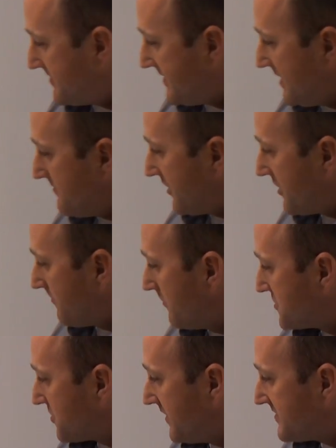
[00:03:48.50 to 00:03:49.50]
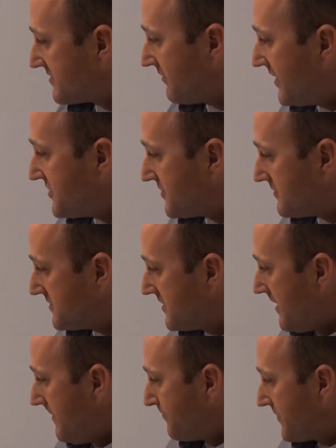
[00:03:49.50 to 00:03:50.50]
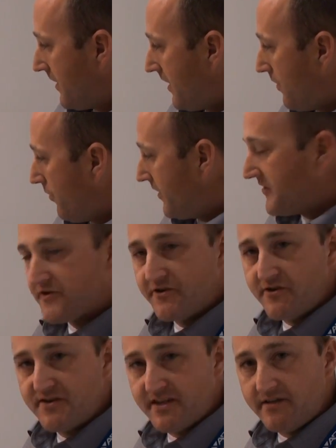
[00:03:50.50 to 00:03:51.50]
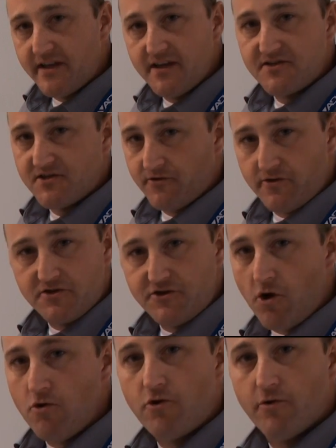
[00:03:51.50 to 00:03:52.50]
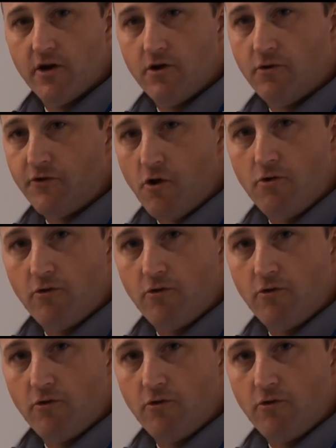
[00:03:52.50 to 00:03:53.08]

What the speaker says: you see them in commercial installations. We're introducing this so there's no grill, no